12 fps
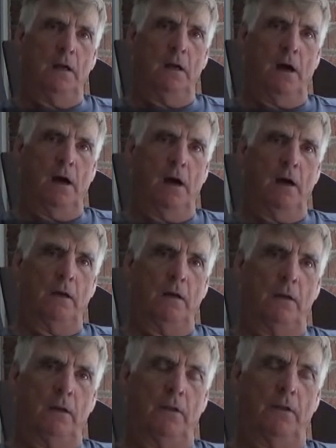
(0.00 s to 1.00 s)
And
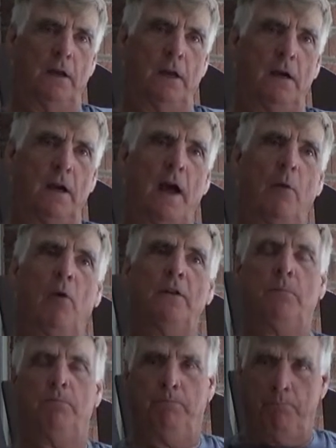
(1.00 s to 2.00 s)
uh,
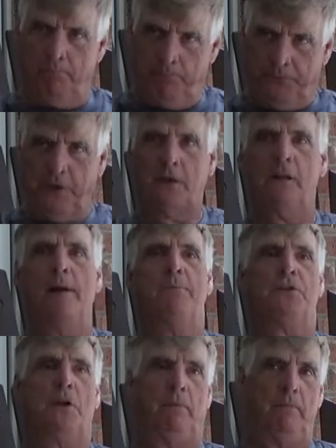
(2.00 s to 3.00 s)
then I went
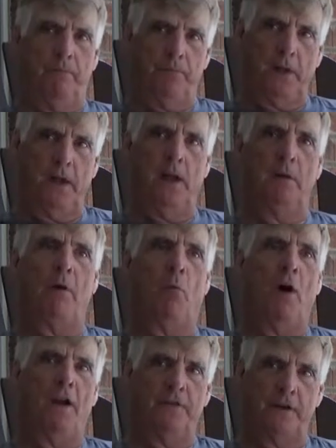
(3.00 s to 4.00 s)
to Clemson, mm-hmm.
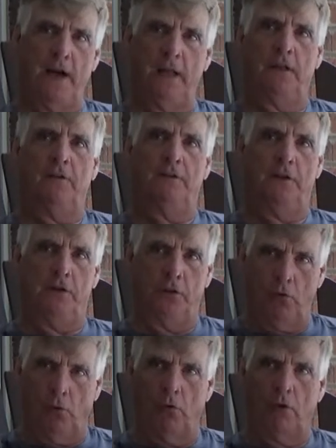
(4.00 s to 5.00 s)
and my wife and I
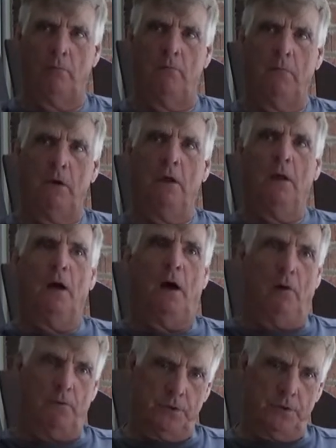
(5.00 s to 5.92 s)
lived in the dorm.